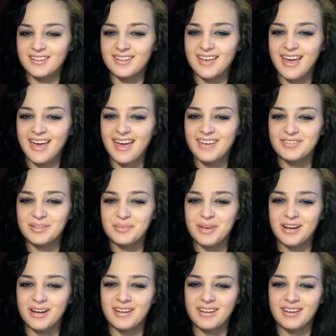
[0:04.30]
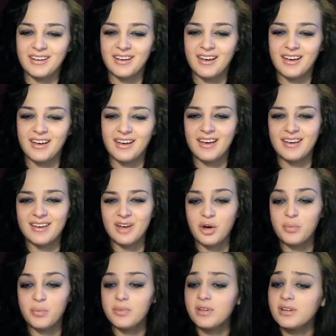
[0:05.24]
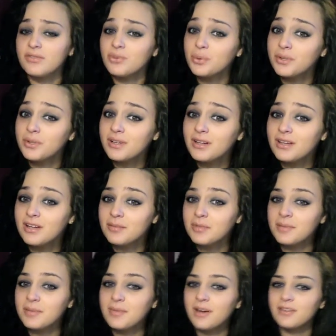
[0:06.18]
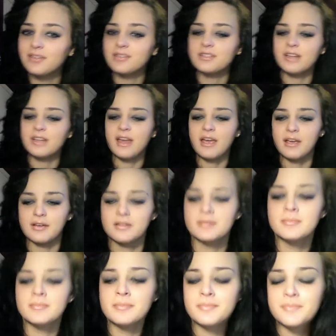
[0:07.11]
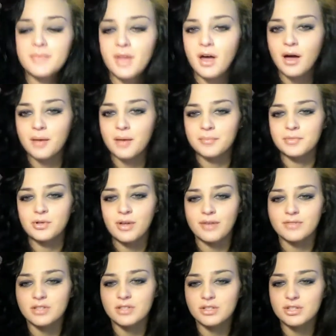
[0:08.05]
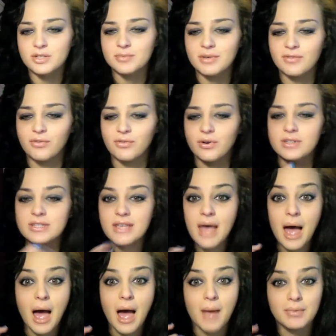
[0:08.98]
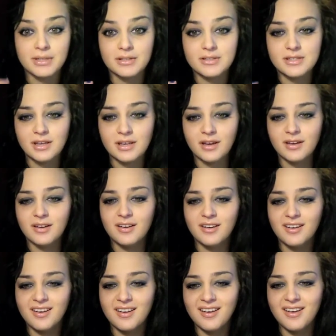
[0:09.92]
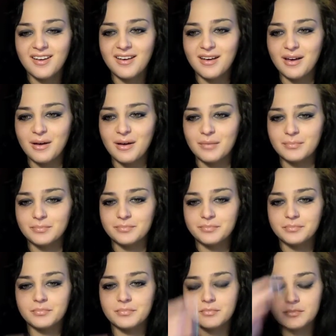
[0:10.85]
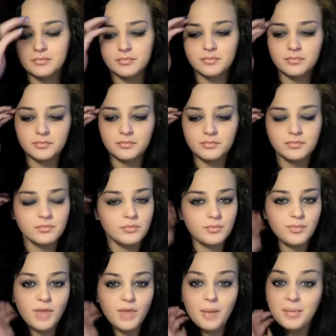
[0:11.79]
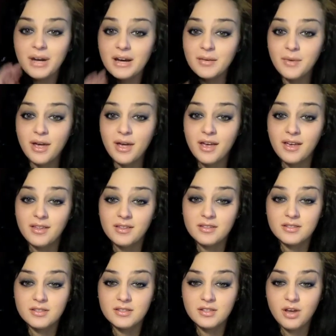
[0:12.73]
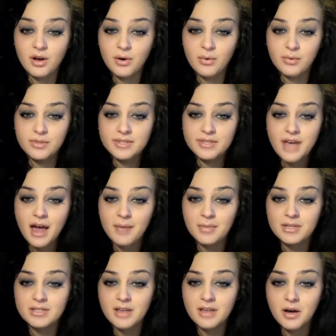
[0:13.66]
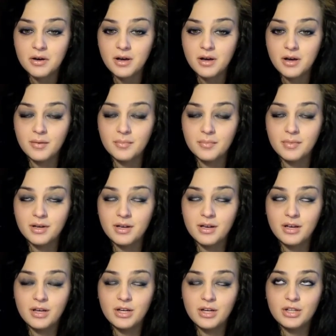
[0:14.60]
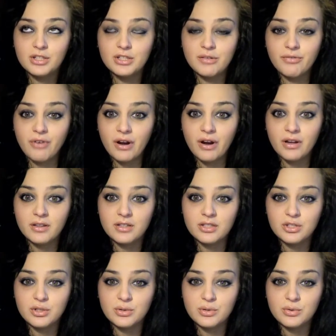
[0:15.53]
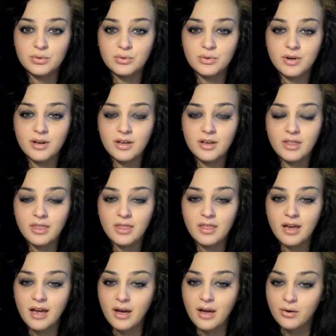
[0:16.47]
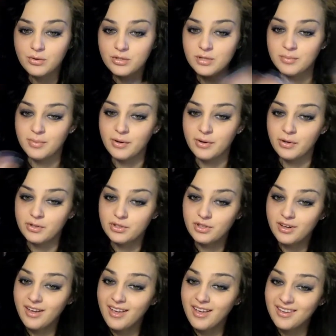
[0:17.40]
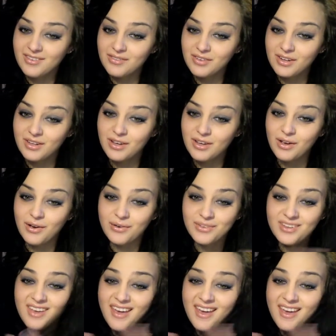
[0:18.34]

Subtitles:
Hey everybody, I hope that everyone can hear me better today. You'll have to excuse my voice. I'm a little sick. But anyway, so time has come to finally do the how to build your kit video. Yay!